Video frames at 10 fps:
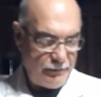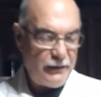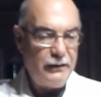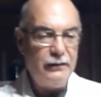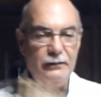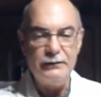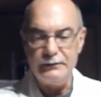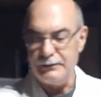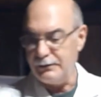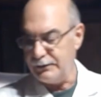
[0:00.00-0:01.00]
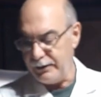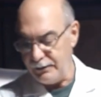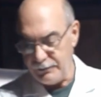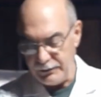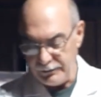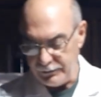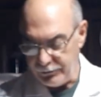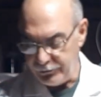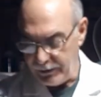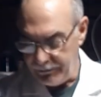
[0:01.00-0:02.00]
And this is the side I want to
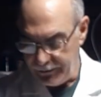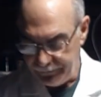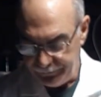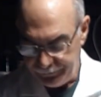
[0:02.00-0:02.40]
trim.